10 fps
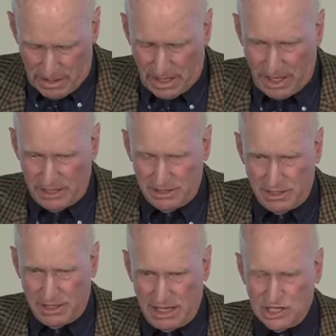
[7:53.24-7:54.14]
And
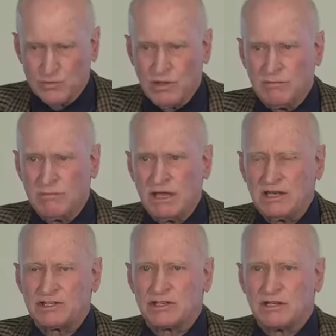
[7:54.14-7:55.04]
as we
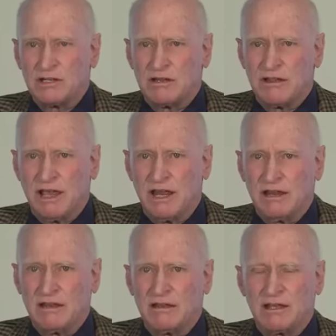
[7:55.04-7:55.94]
mentioned
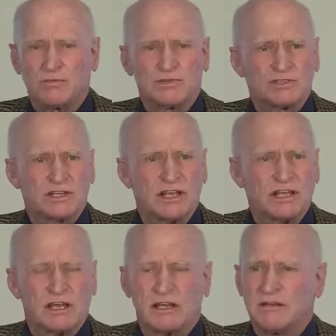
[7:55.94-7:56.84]
then, it was
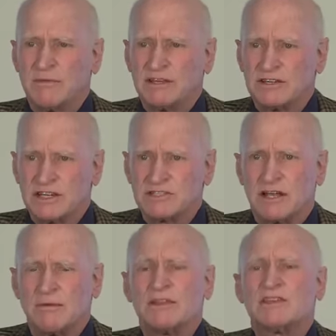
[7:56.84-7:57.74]
you mentioned
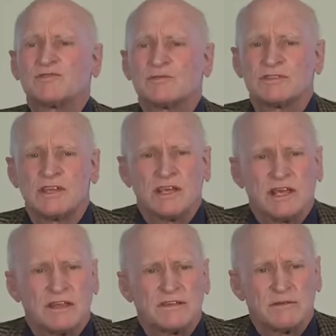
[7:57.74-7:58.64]
yesterday, when this was
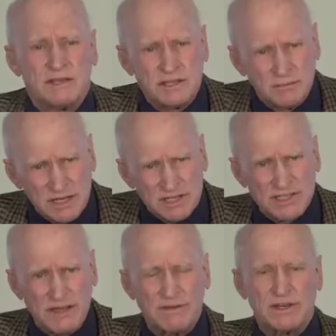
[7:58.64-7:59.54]
in the
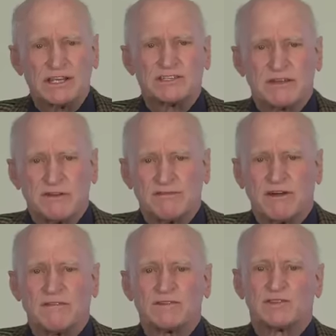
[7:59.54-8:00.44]
mid-70s,
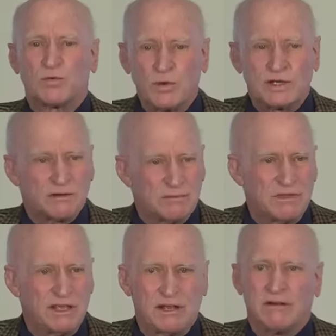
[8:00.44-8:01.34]
75 was the Whitlam
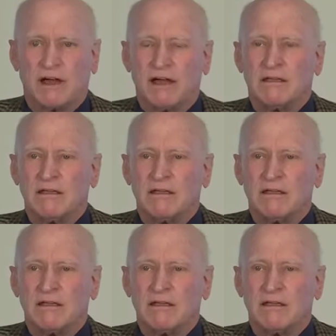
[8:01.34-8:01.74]
era,